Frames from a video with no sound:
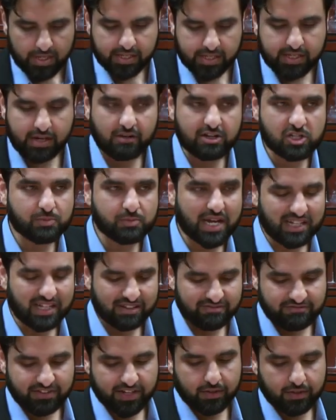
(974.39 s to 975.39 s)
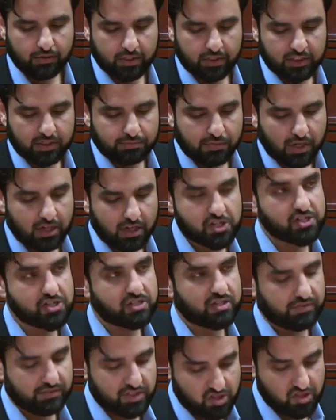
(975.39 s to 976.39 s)
a charismatic figure on the
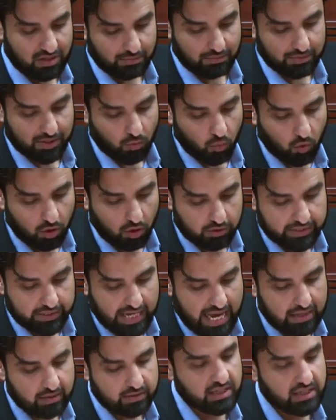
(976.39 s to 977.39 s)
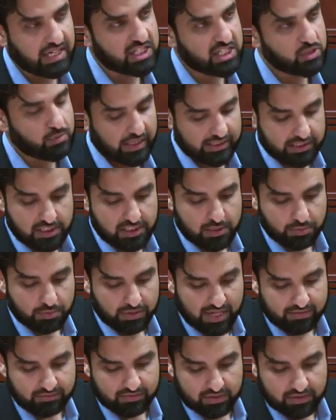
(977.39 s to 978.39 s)
margins of the Islamic world, agonized by the
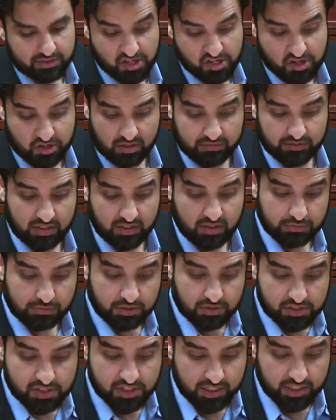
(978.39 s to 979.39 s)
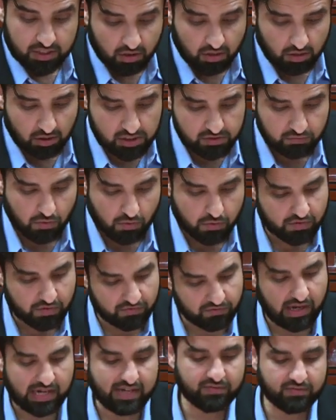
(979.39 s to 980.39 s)
depraved condition of the community, calls for
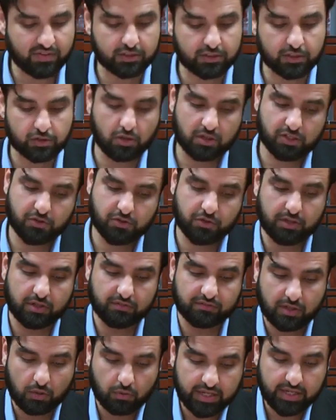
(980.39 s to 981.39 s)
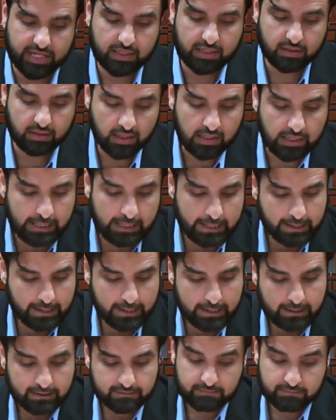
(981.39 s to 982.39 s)
reviving the doctrine of Tawheed,
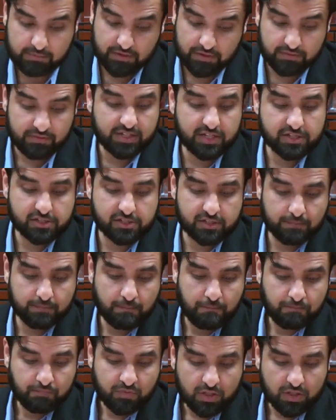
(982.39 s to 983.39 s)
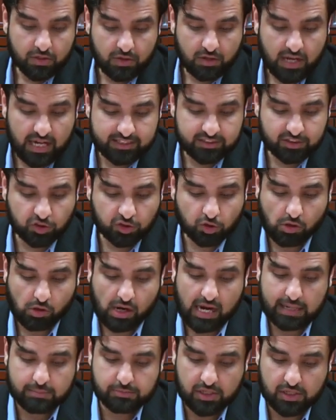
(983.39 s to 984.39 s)
of monotheism, unites
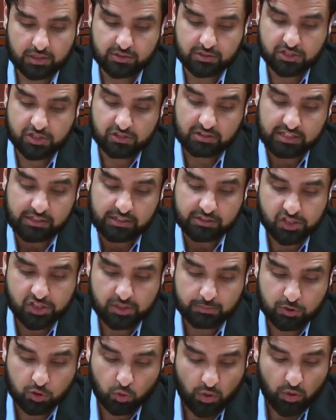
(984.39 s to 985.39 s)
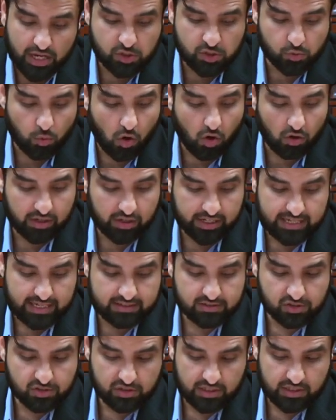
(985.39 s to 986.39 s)
tribes under his leadership to wage war
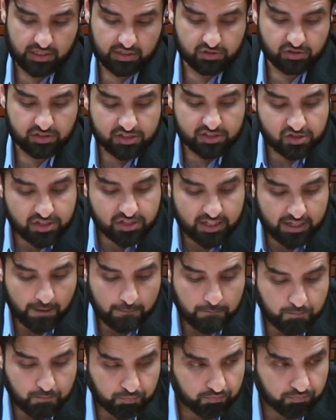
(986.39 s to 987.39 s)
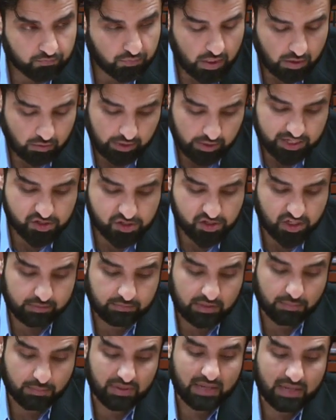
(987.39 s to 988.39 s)
against existing
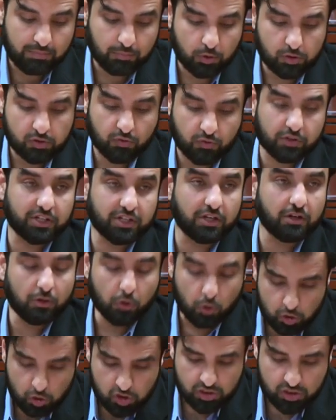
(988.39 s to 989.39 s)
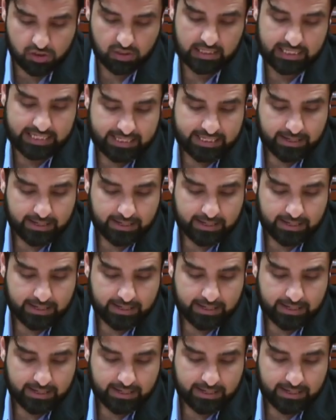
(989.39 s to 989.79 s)
regimes and peoples for their loose